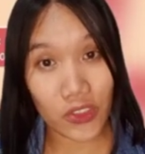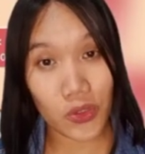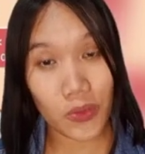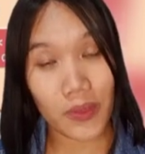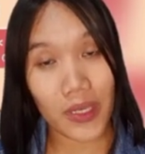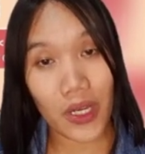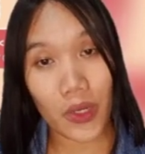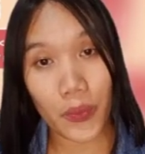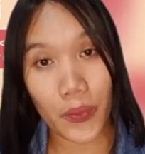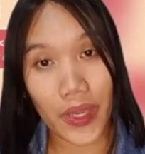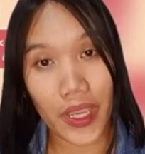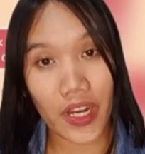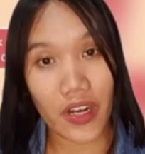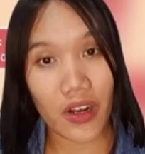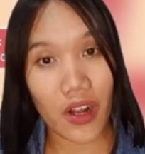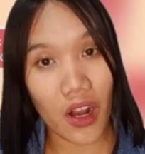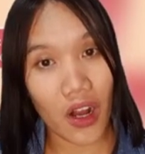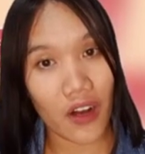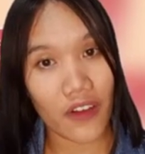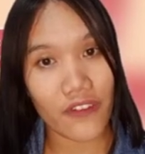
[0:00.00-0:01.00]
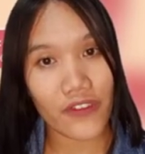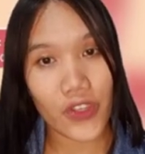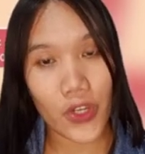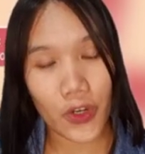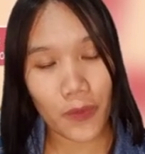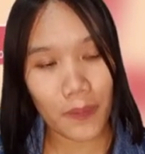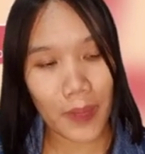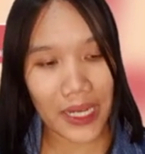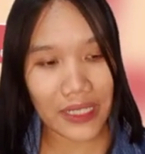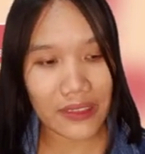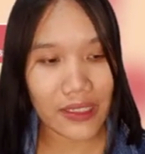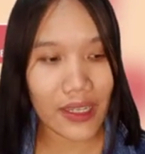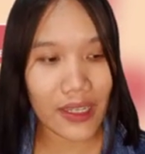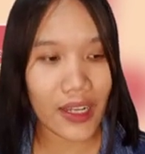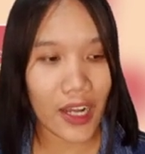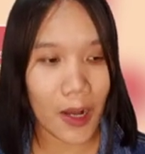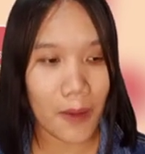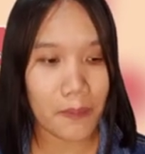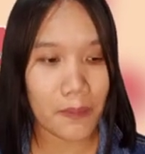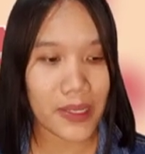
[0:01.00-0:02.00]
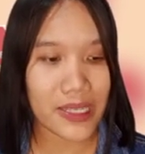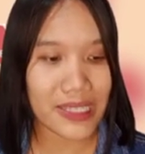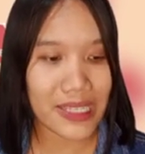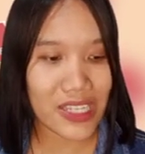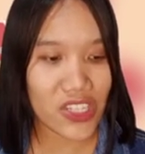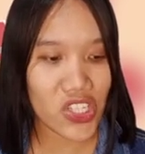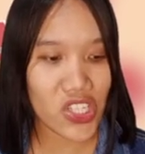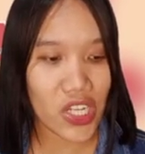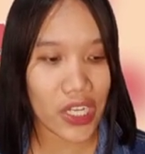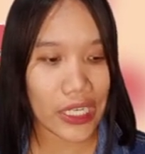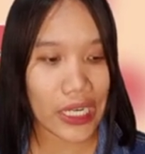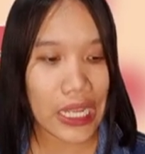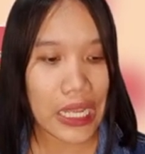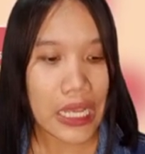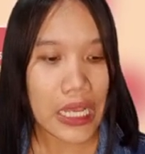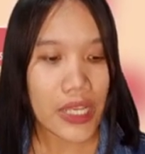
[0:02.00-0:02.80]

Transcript: to be aware of your body composition.